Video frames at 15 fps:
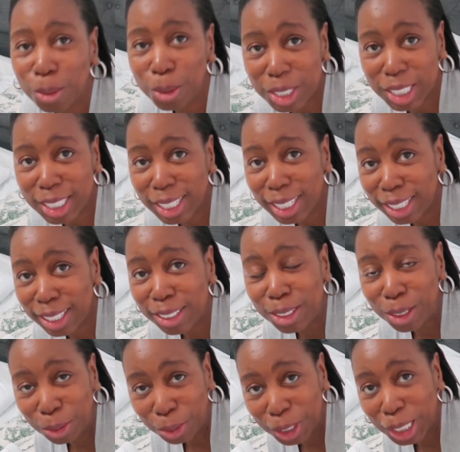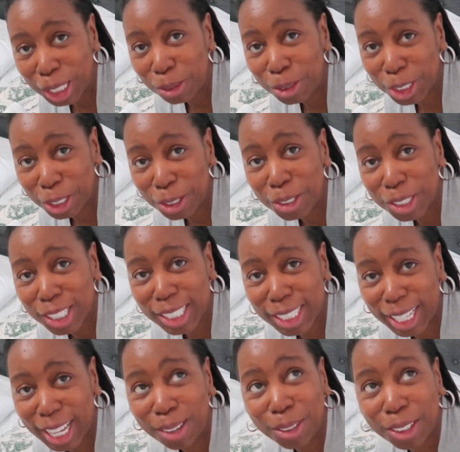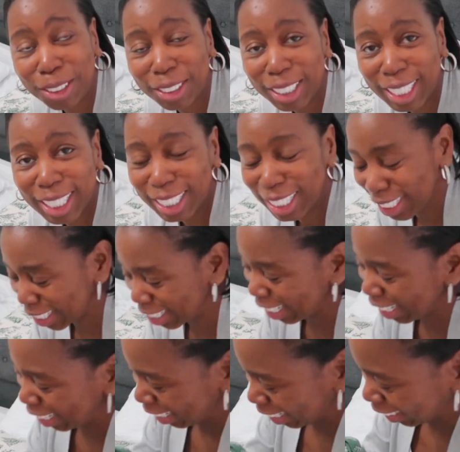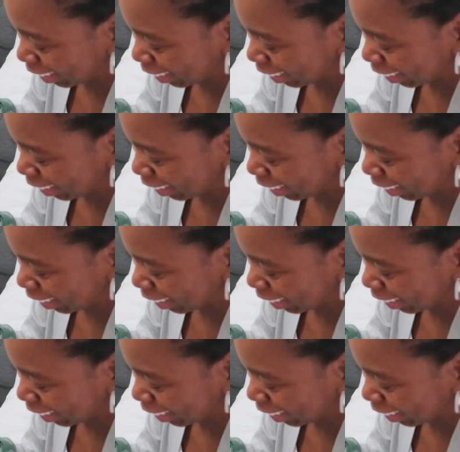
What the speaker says: What side do you think I've chosen to have it on, guys?